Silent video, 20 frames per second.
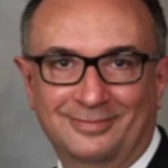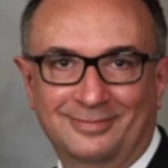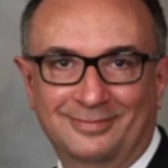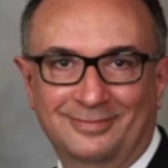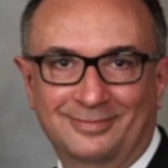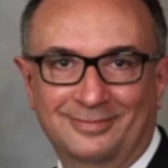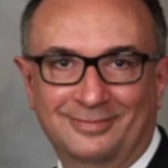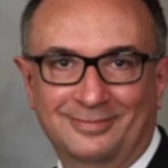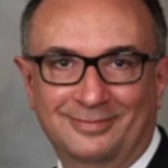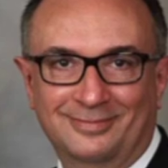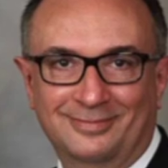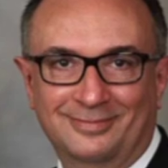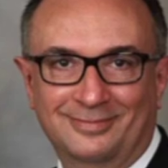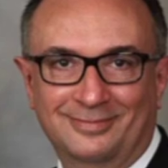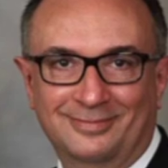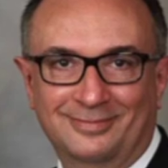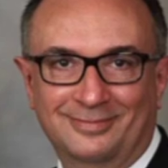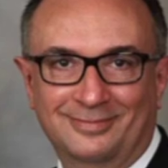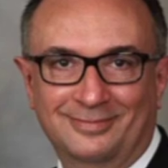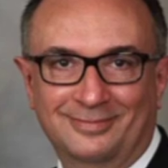
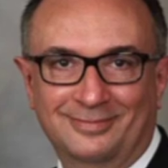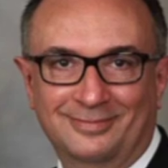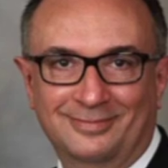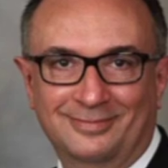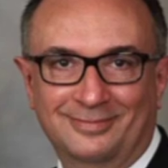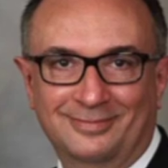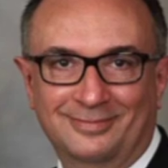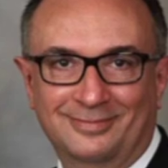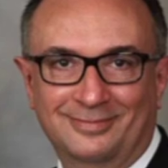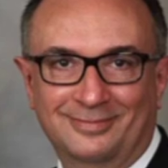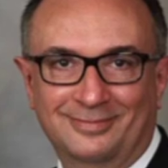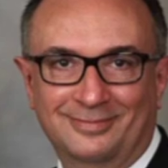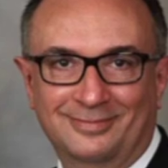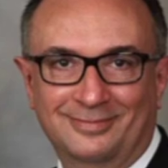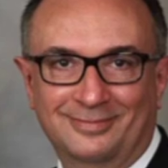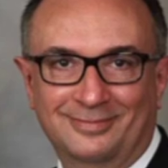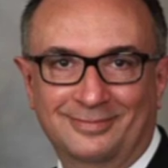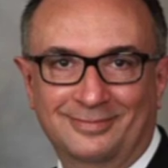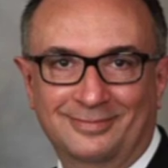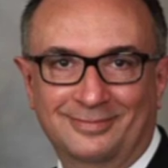
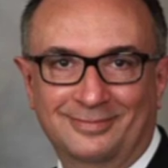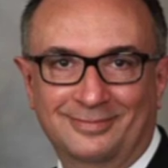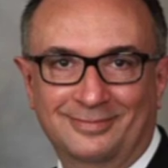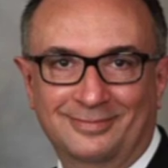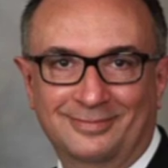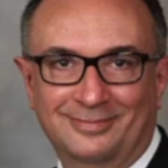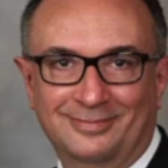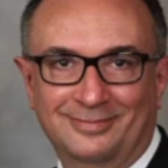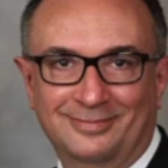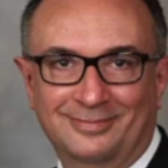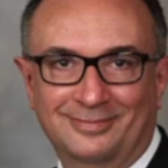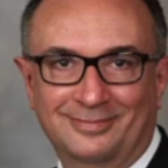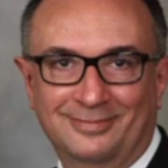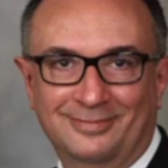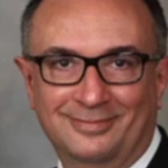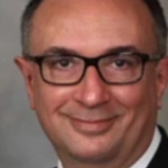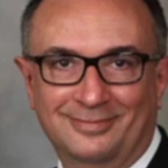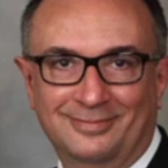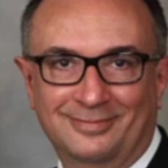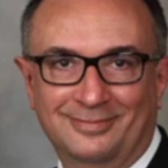
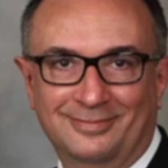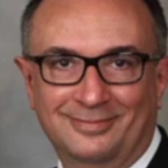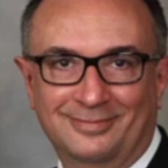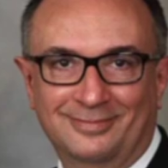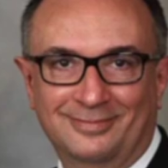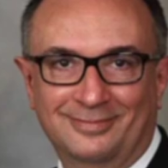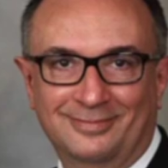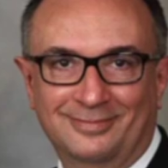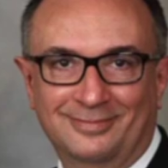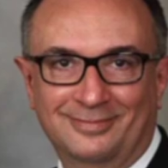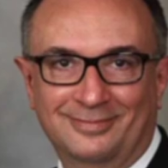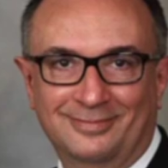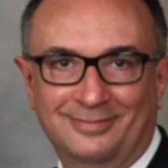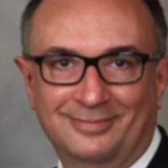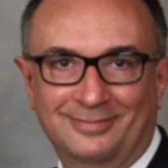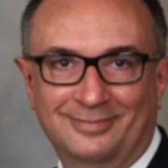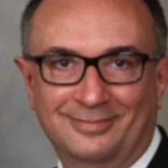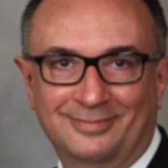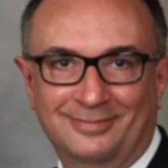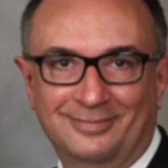
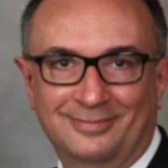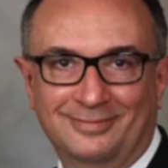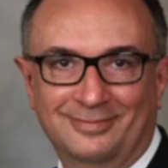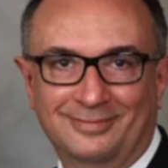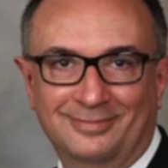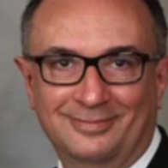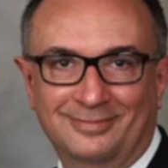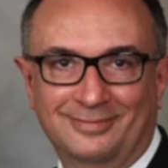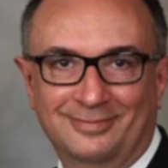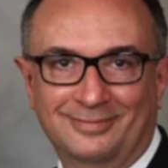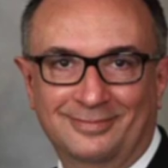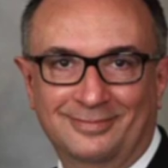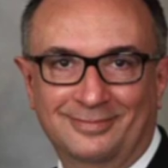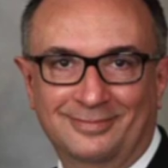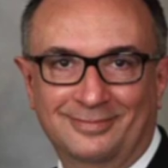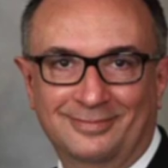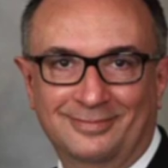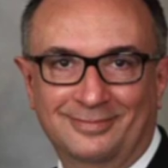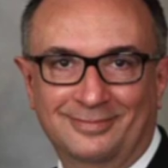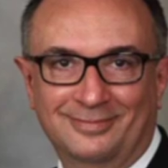
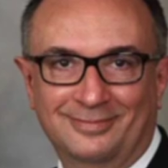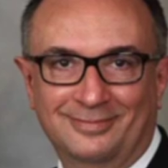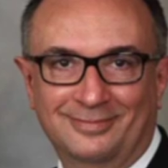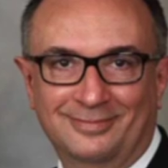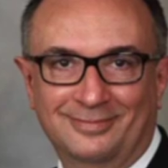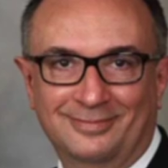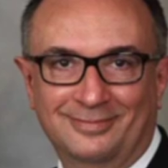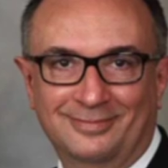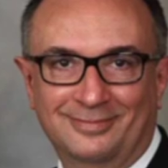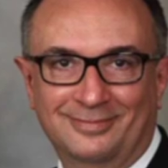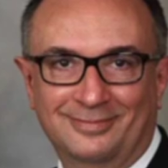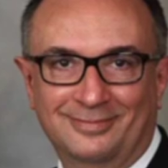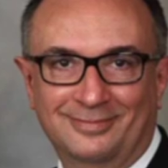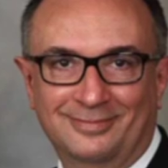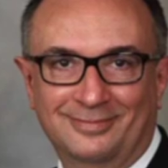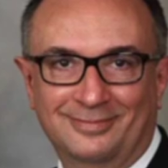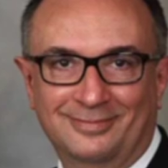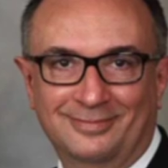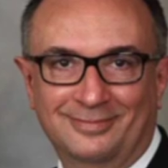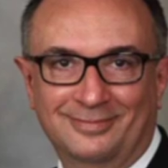
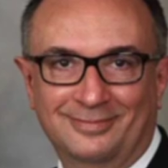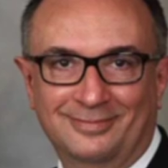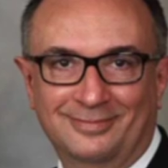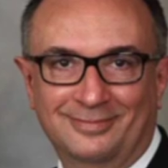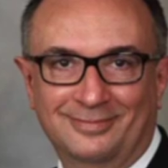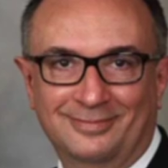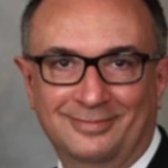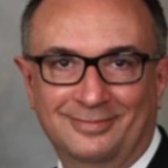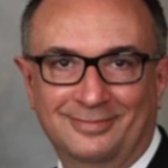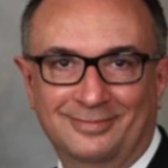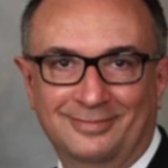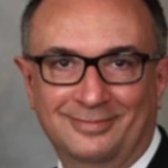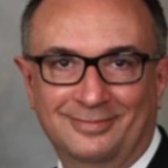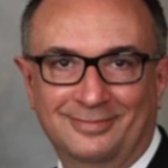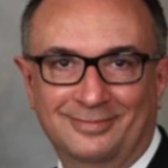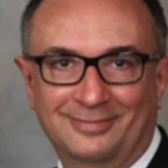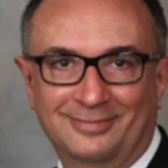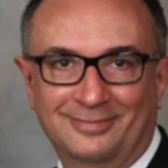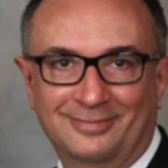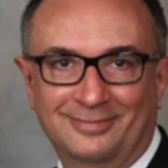
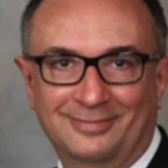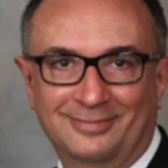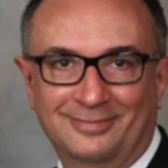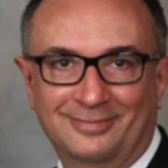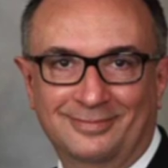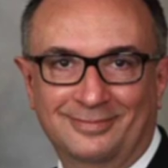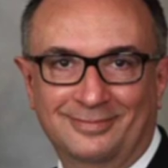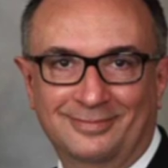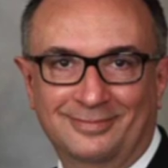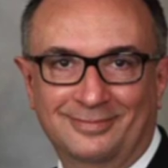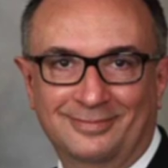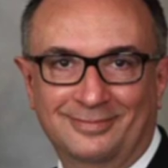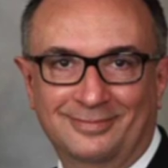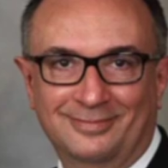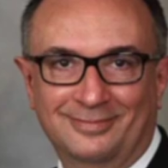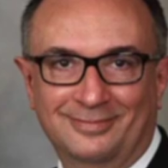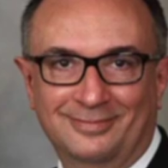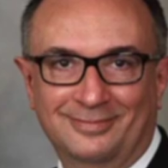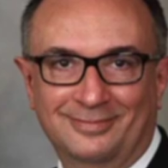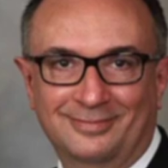(no lip movement)